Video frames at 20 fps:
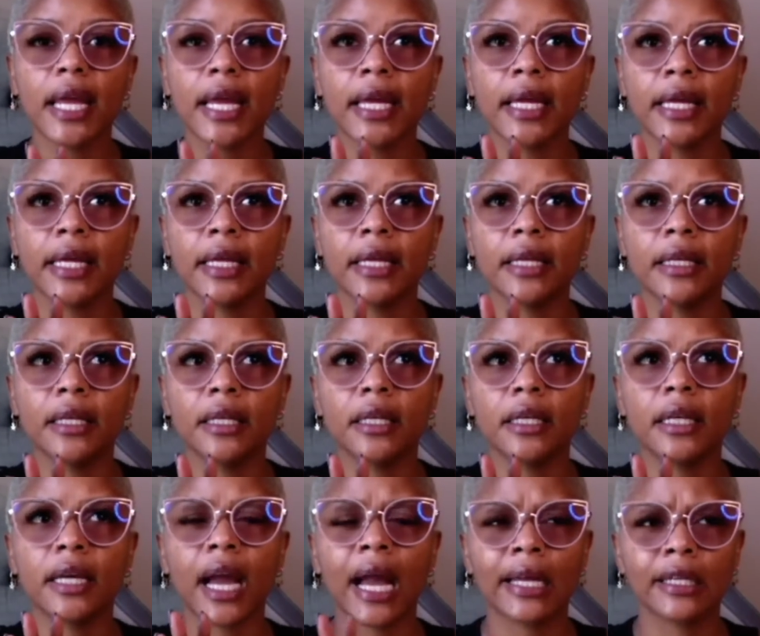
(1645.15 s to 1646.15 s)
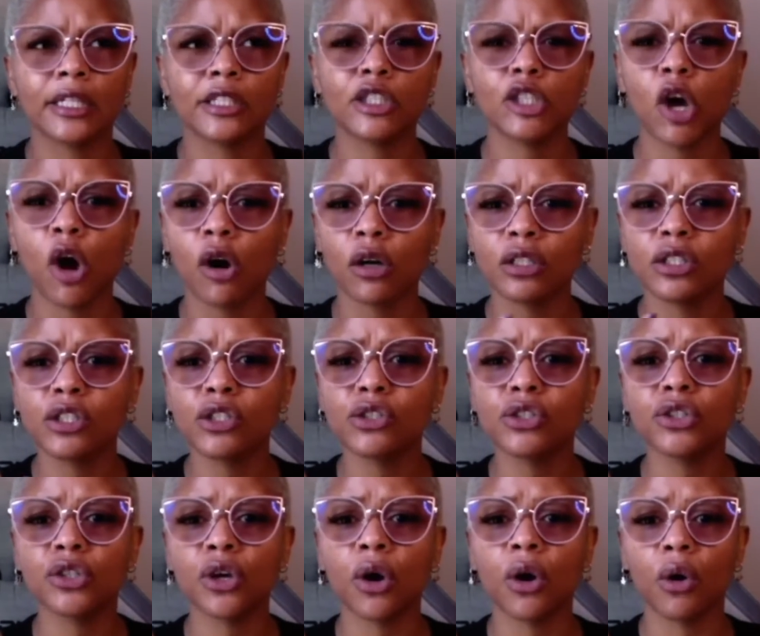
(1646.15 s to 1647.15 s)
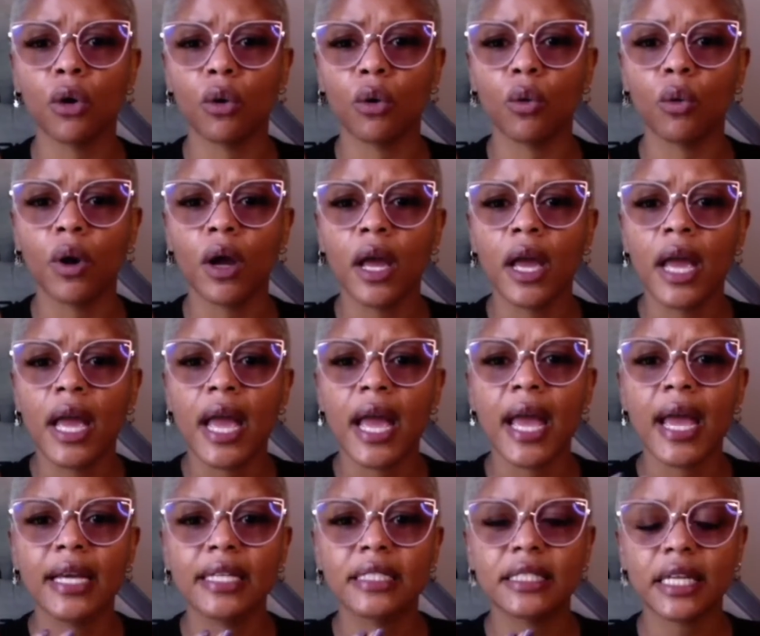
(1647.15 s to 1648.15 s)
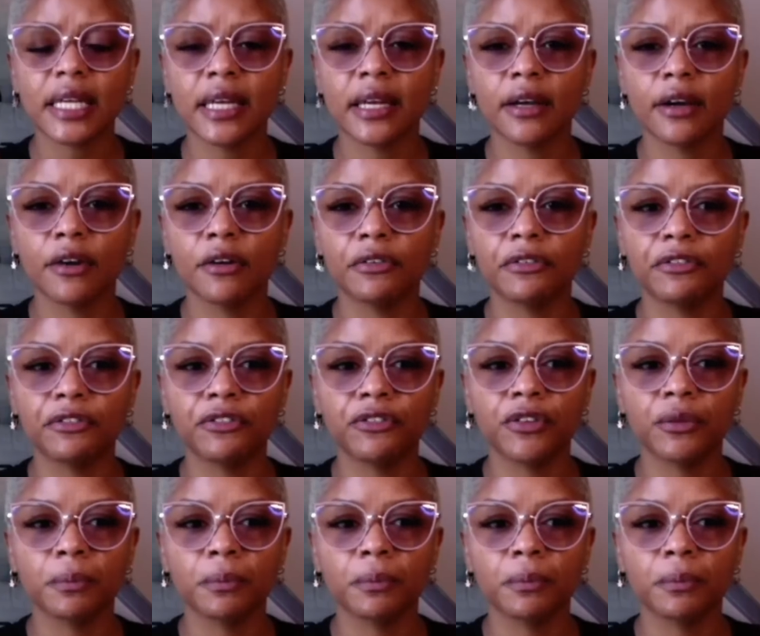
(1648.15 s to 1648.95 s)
and kind of talked to Zoe as if